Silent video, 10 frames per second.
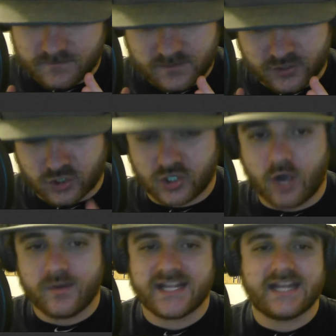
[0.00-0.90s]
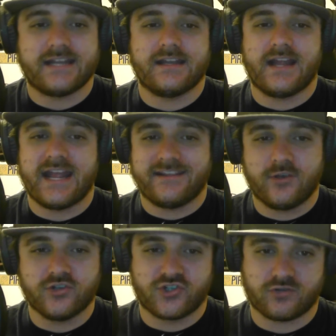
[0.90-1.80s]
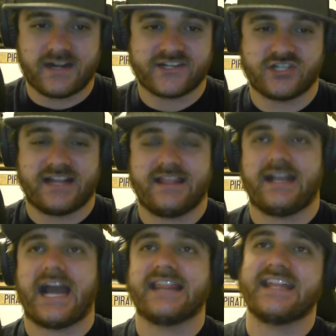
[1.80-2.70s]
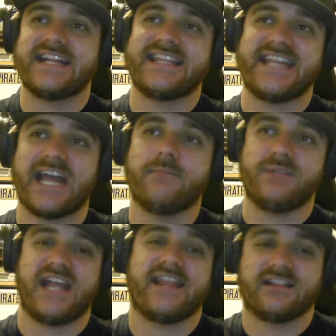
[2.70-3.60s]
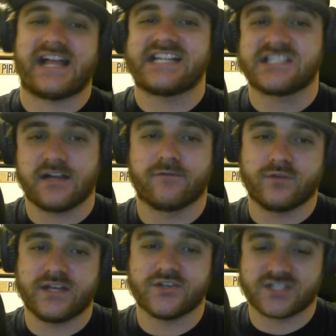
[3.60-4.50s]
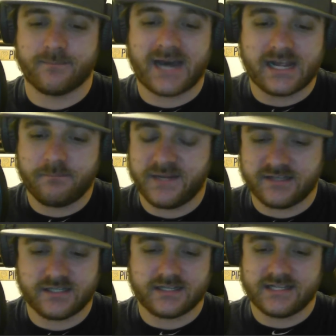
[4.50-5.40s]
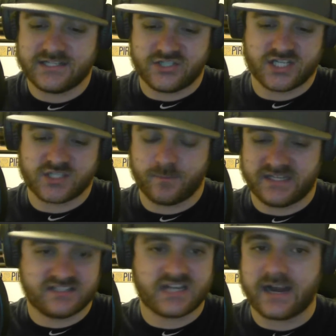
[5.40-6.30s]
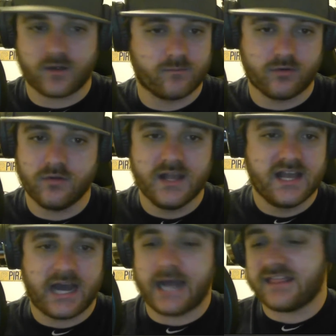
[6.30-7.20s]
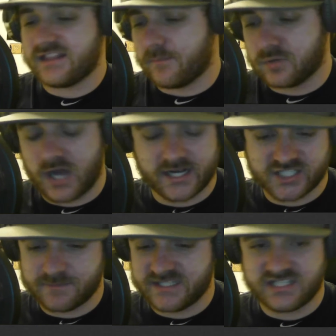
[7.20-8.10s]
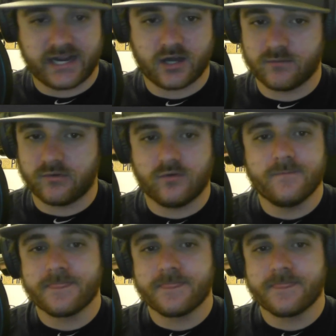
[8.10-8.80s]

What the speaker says: they're going in a good direction, I think. I think the NBA the last several years, in my opinion, has just been terrible. I think the product's been terrible.